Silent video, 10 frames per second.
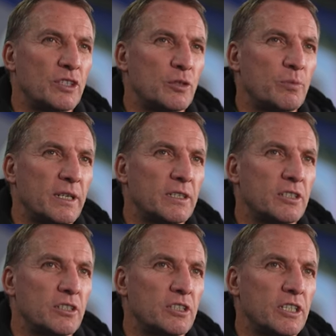injured
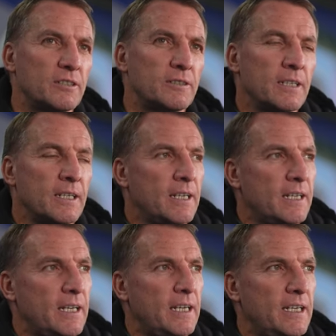players this season,
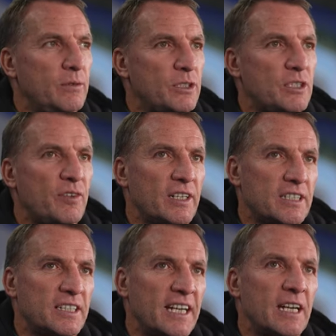which
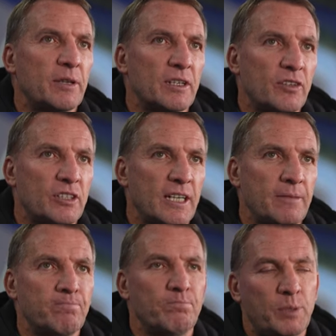affects the dynamic of the
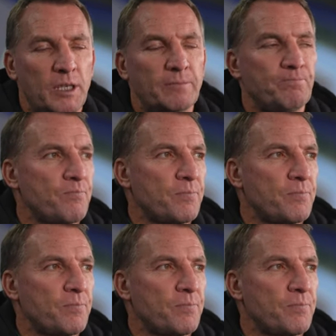team. But